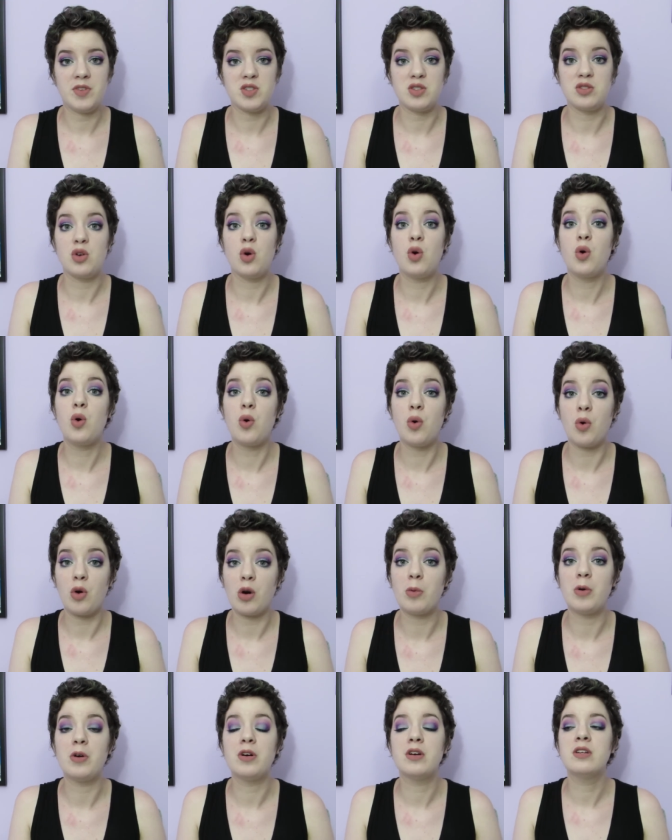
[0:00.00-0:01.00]
This is
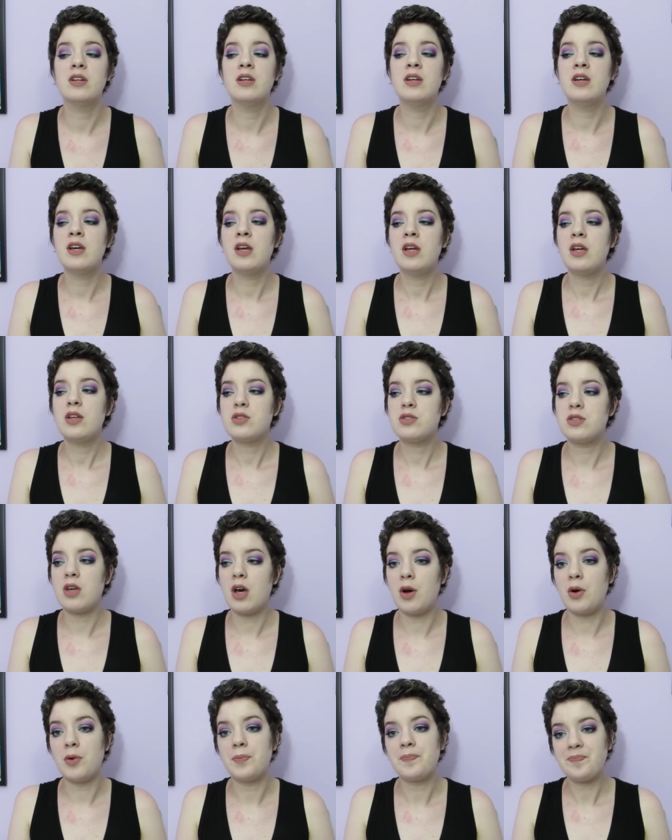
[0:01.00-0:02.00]
horrible.
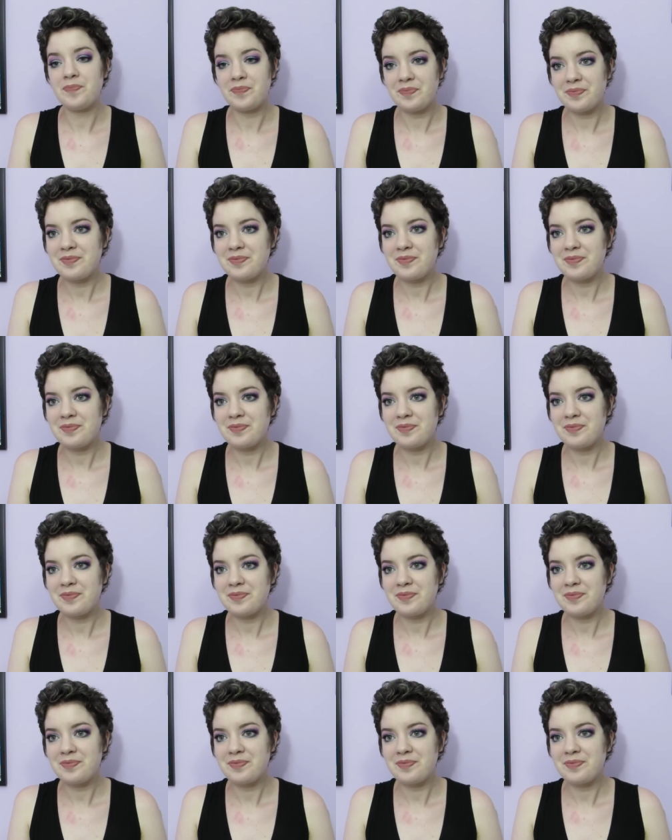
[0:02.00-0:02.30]
So